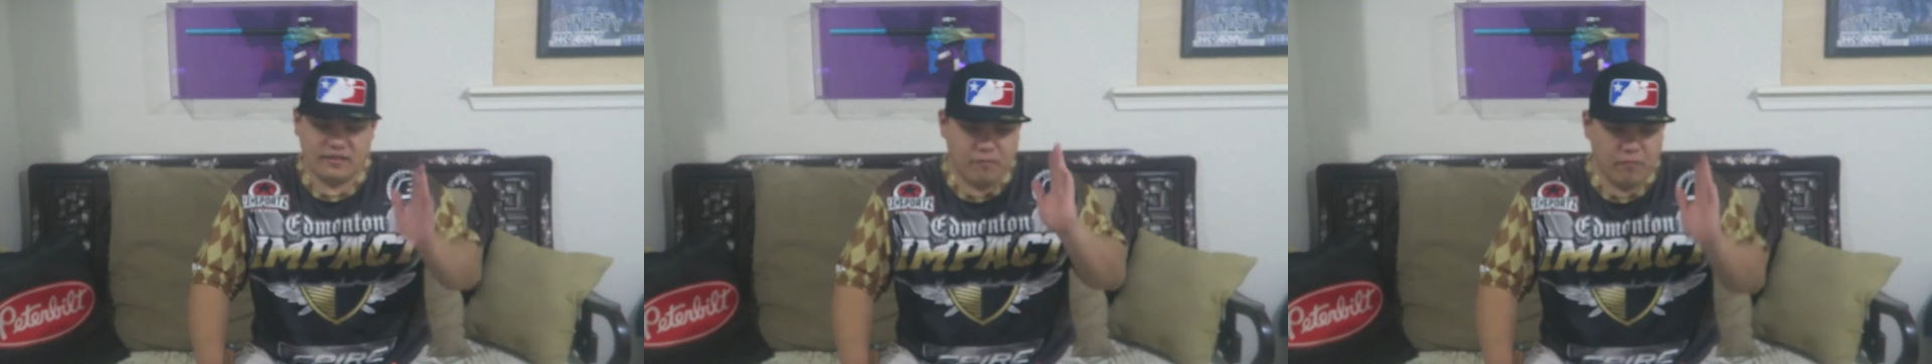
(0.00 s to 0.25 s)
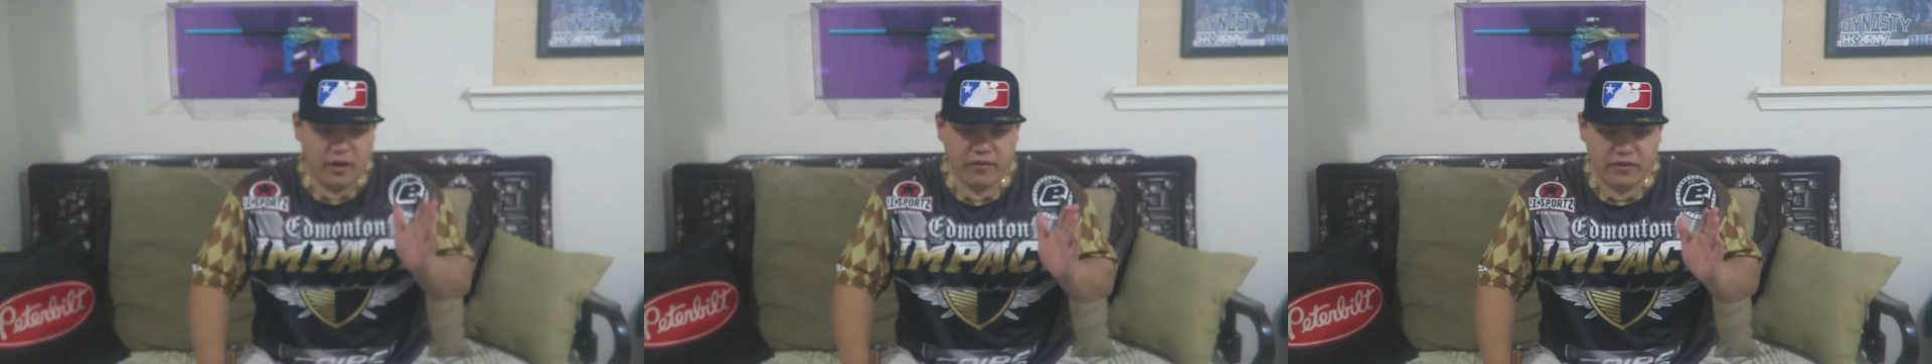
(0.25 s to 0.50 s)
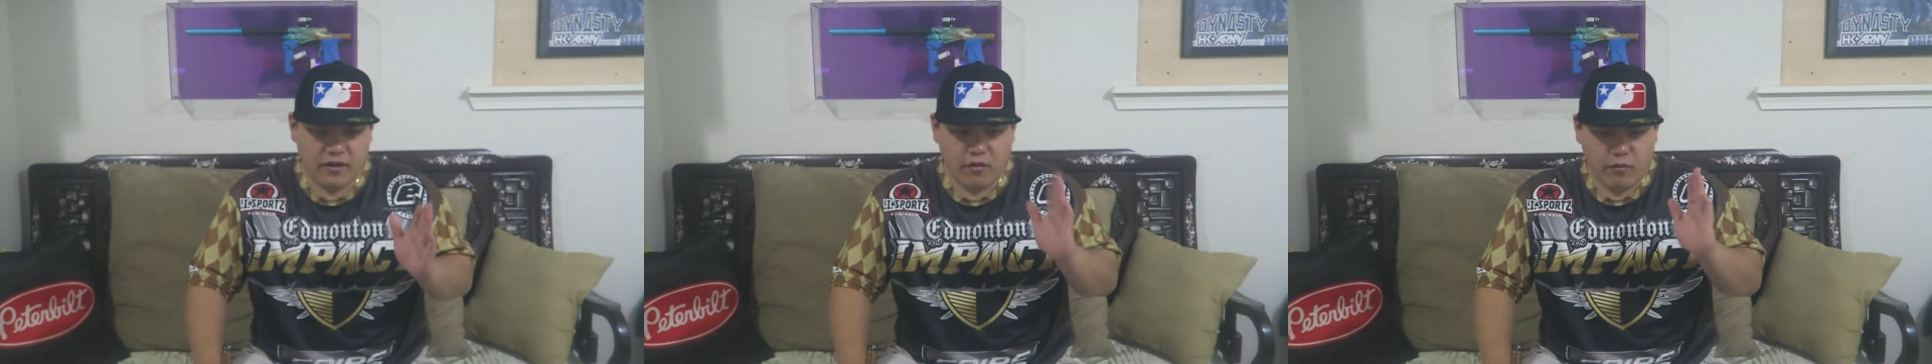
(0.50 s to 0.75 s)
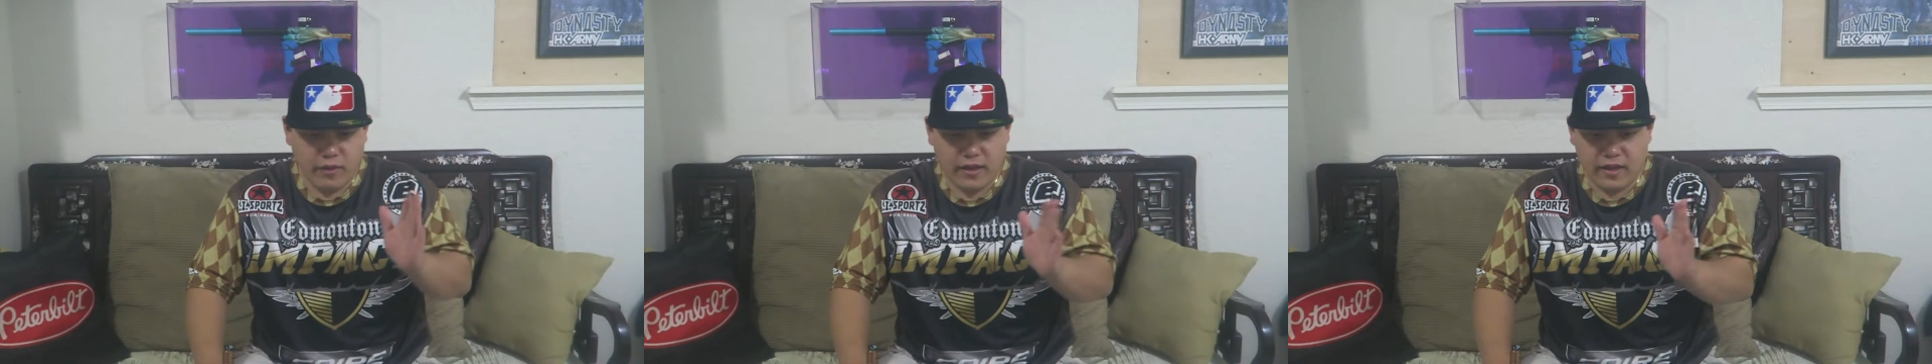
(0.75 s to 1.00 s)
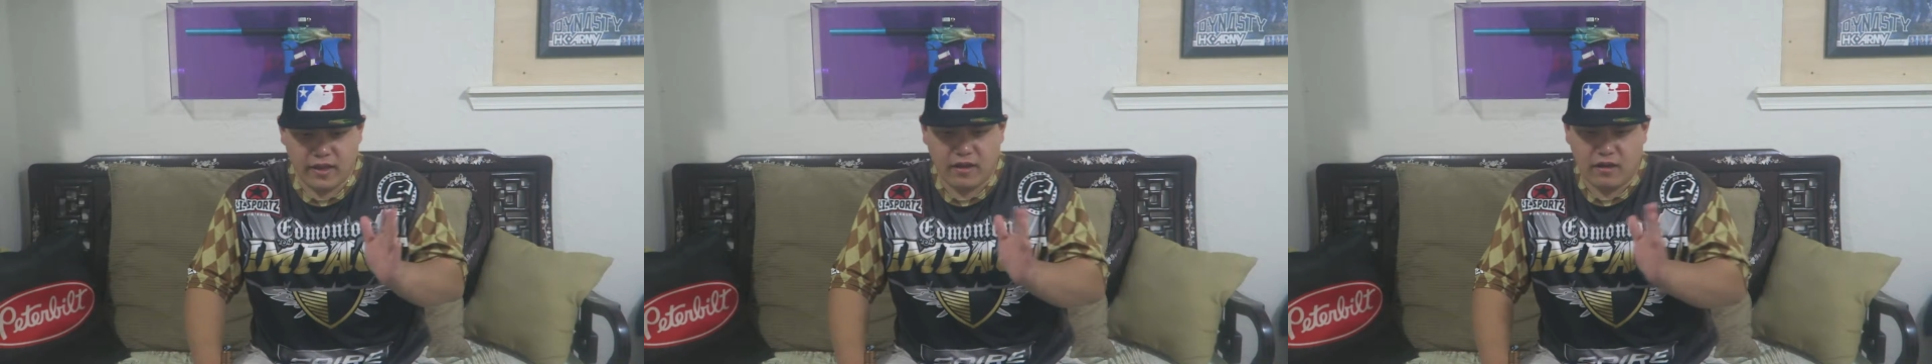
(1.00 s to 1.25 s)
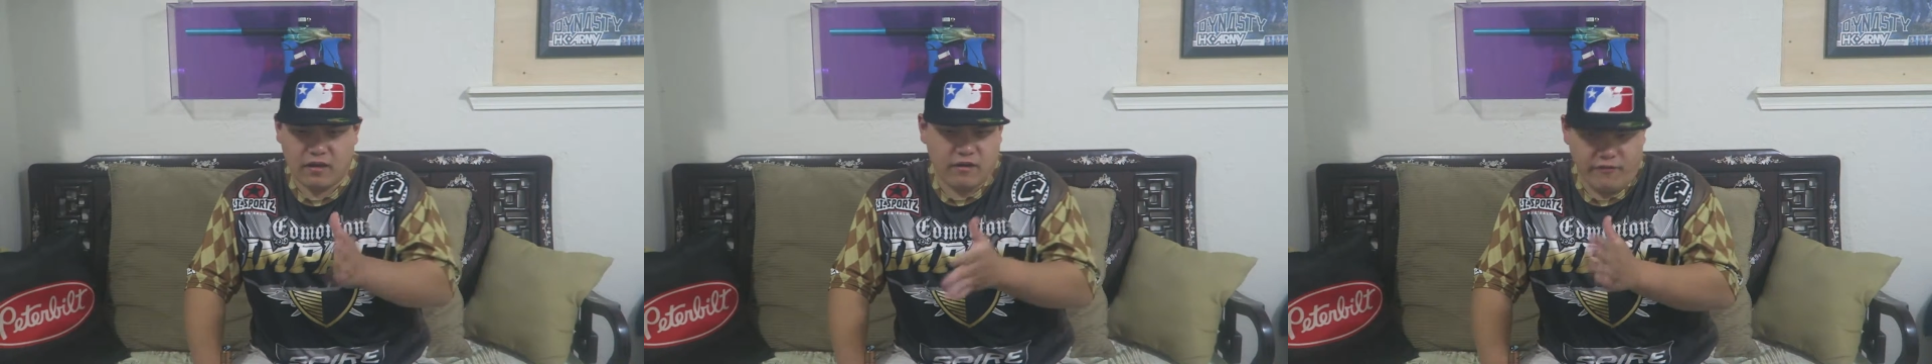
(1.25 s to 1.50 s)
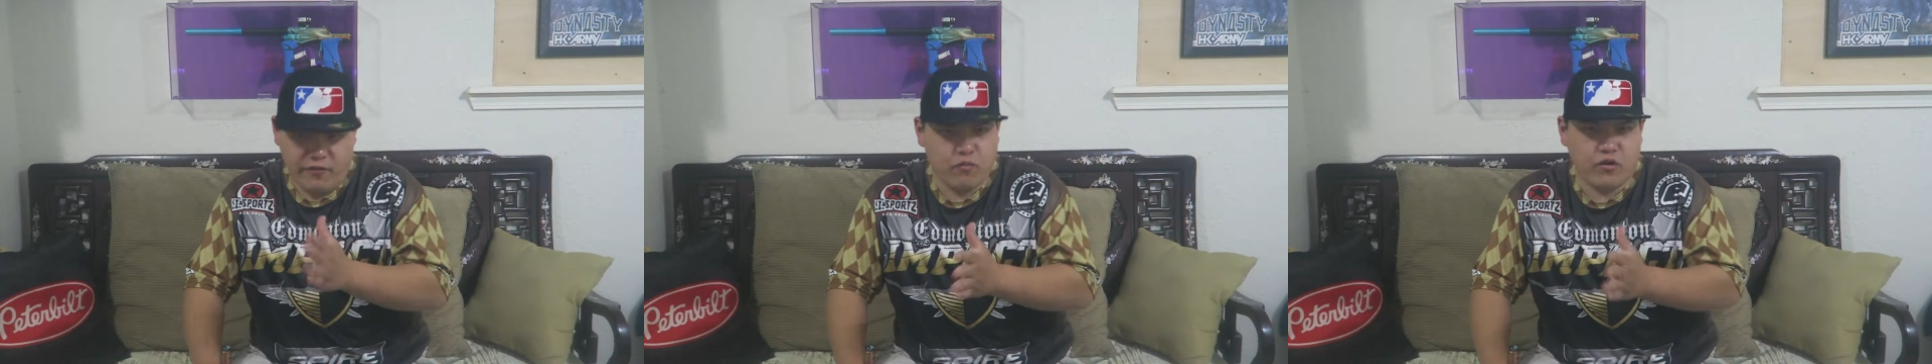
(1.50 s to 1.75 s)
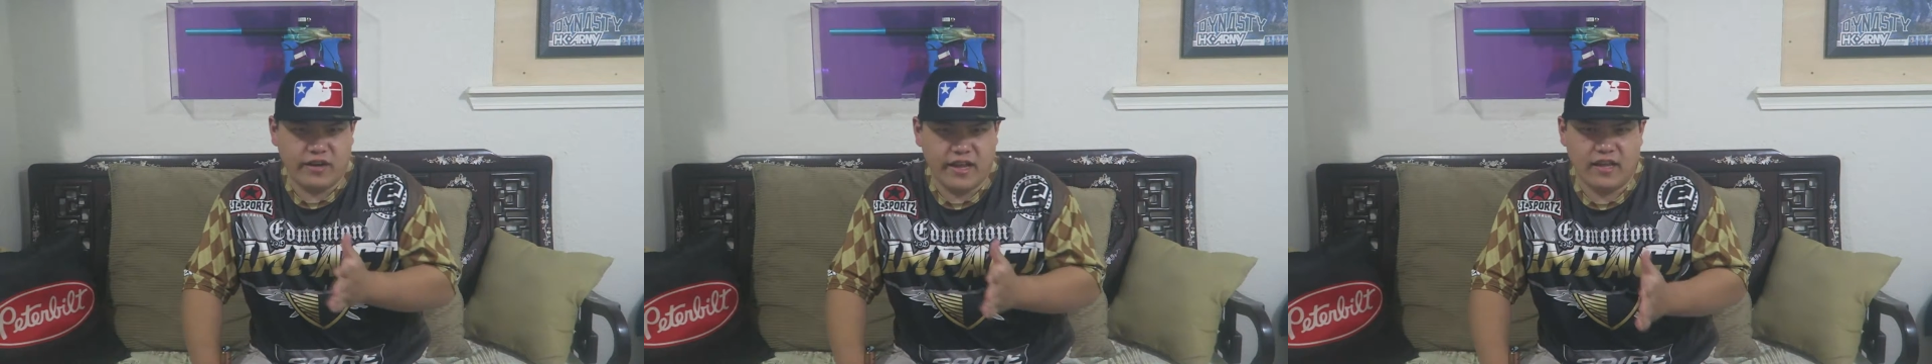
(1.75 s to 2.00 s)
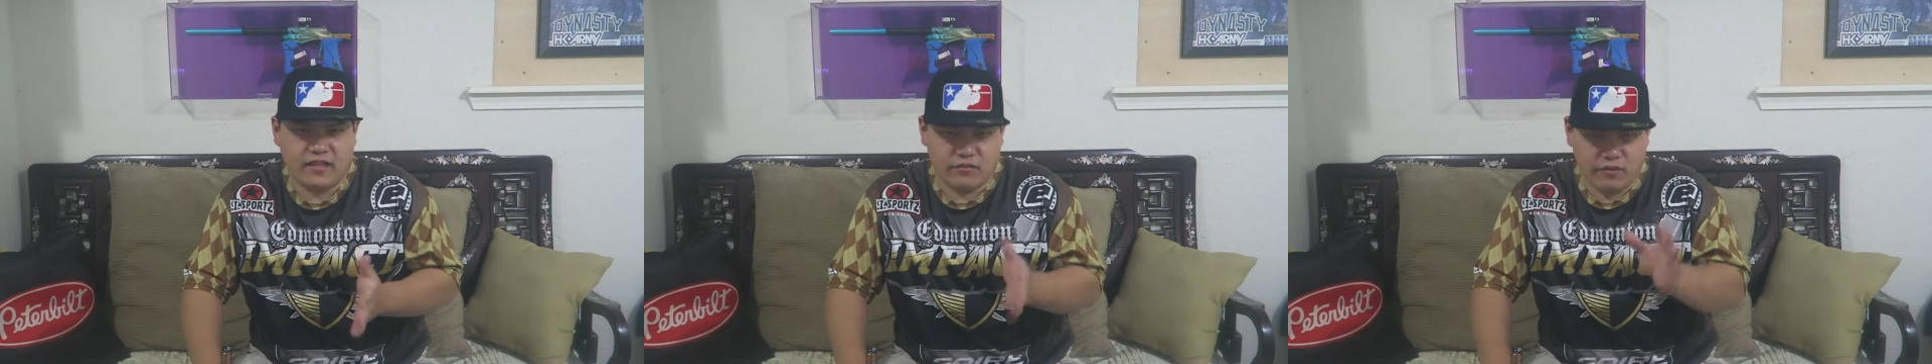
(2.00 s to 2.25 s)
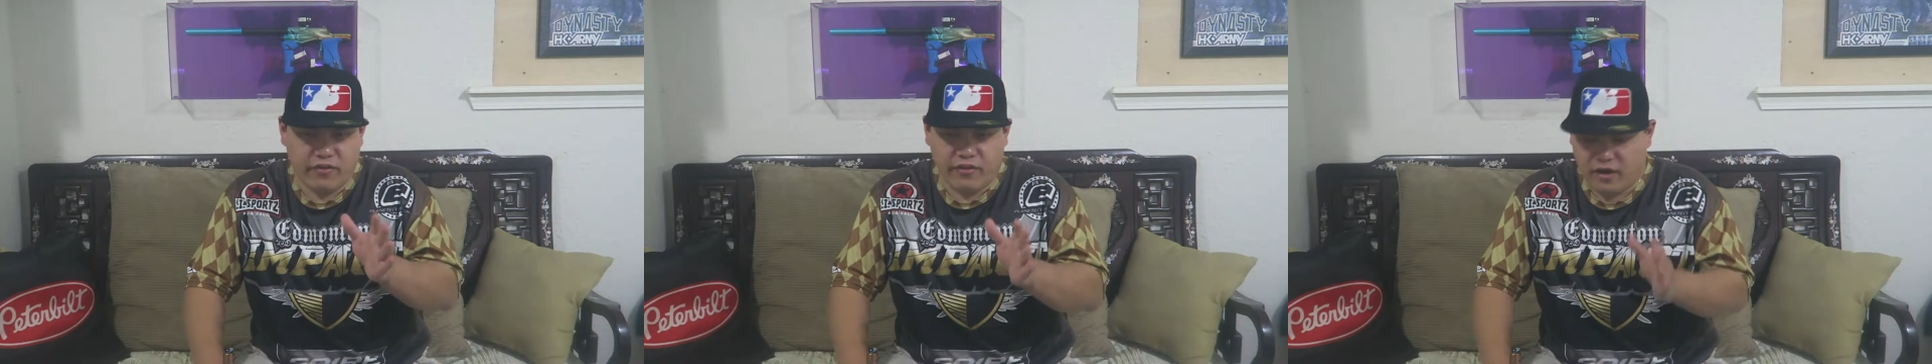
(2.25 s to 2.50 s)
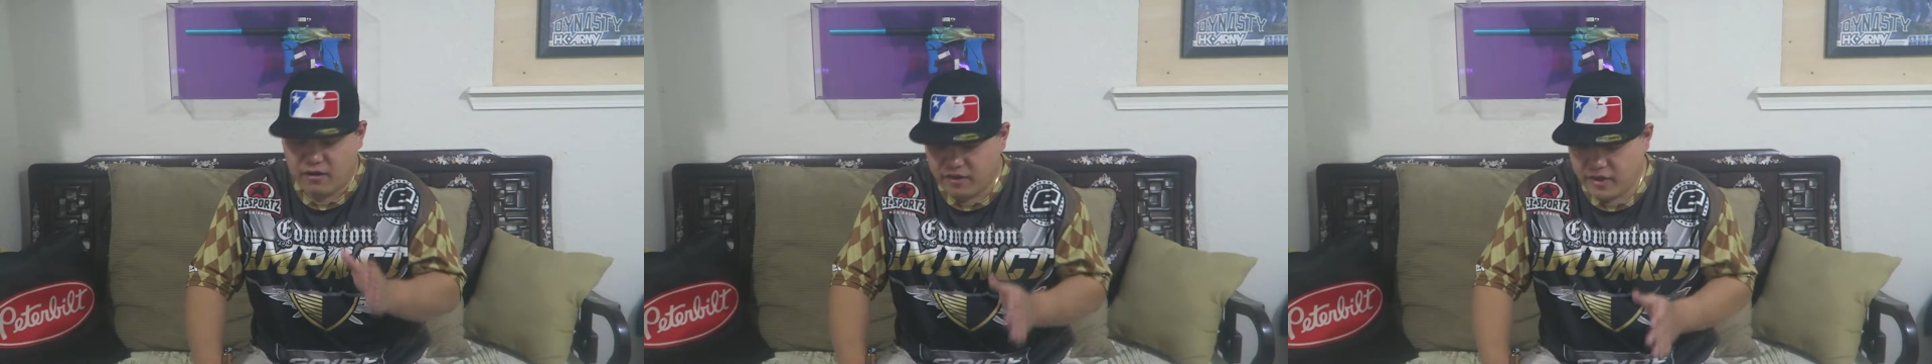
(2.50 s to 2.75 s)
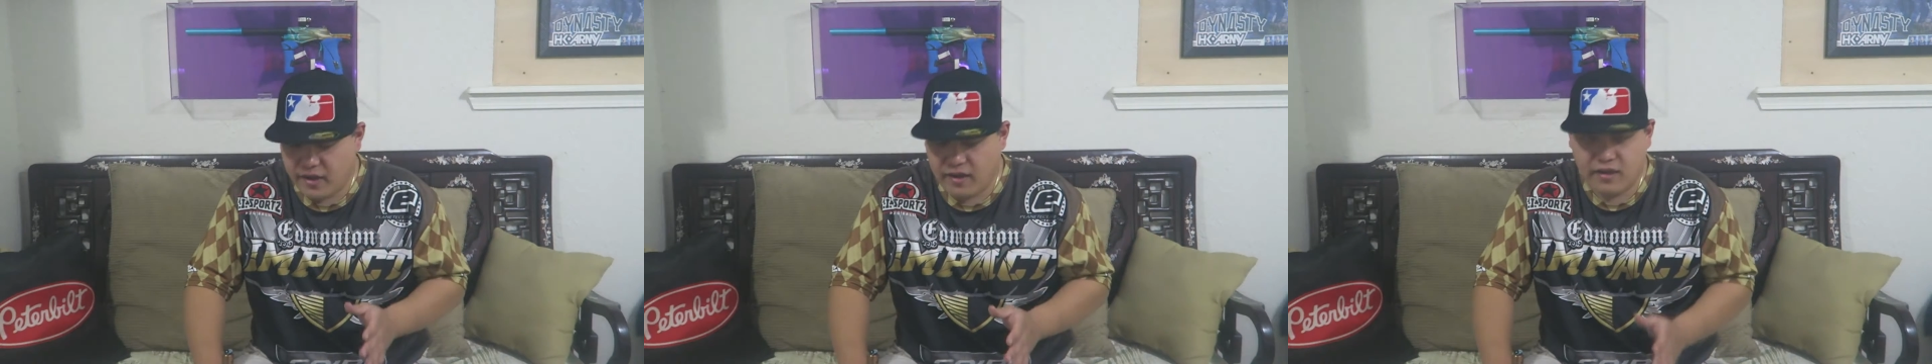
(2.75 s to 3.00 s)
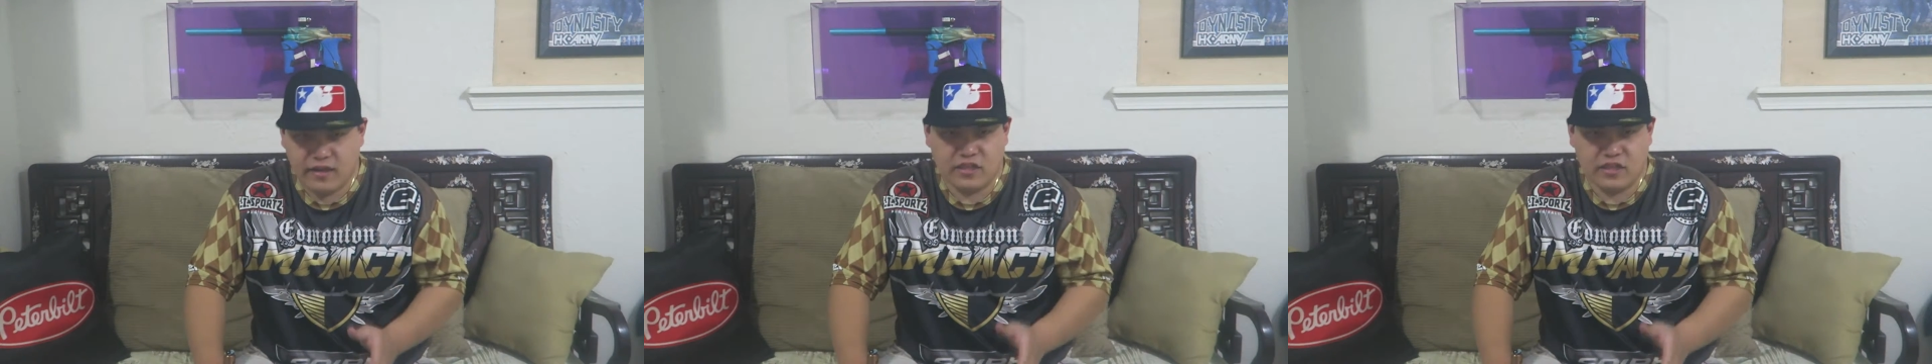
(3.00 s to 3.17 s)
a month and a week and a few more days around there, okay?